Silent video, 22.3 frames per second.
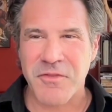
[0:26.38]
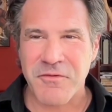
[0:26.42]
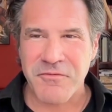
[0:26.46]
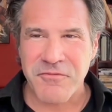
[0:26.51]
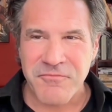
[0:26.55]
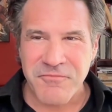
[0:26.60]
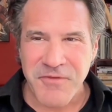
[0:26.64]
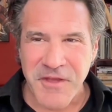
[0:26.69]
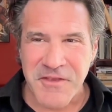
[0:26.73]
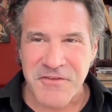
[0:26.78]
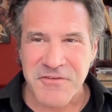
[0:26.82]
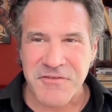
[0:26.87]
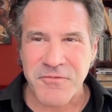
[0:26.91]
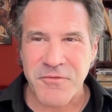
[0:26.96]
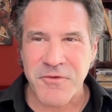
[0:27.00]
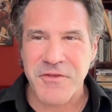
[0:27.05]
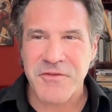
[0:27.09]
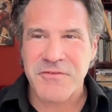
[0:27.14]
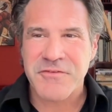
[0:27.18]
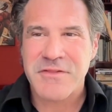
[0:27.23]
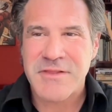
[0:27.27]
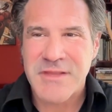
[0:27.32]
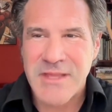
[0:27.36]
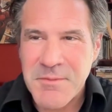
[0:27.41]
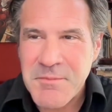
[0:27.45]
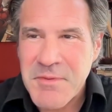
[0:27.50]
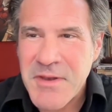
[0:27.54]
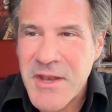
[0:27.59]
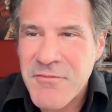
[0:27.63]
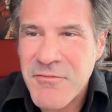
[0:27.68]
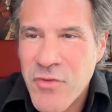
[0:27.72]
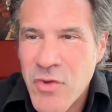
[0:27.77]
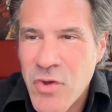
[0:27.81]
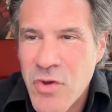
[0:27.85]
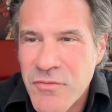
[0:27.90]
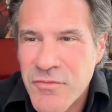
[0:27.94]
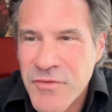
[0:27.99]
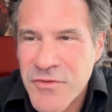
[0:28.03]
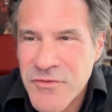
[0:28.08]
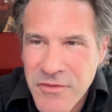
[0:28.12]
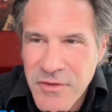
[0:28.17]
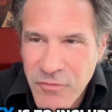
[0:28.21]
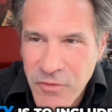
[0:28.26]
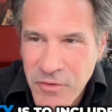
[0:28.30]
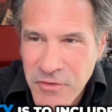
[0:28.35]
fix for this limited view of
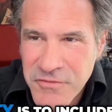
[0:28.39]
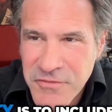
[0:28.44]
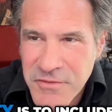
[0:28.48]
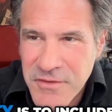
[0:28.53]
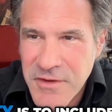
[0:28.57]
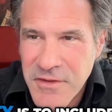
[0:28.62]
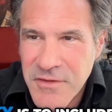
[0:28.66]
diversity